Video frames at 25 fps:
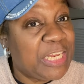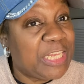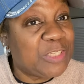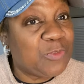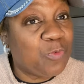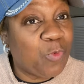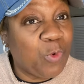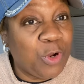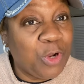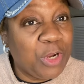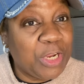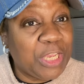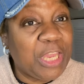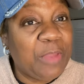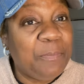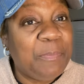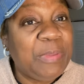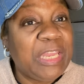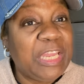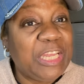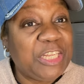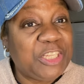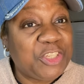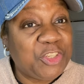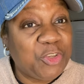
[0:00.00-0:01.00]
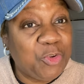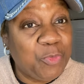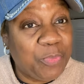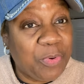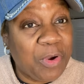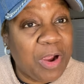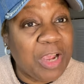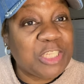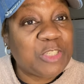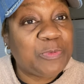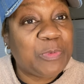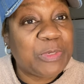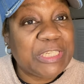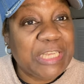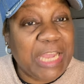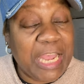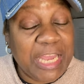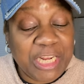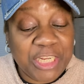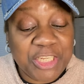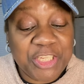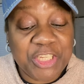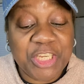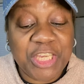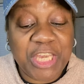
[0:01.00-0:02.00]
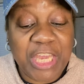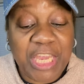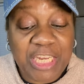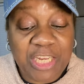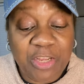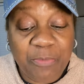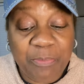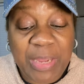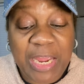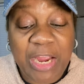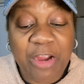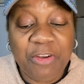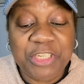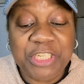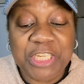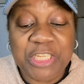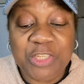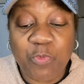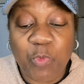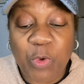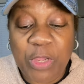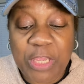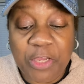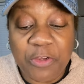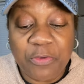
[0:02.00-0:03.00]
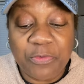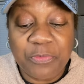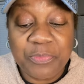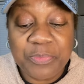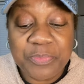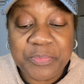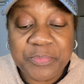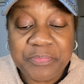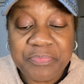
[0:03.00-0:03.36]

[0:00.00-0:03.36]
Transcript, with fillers: This word can be in two parts pertaining to kingdom marriage as well.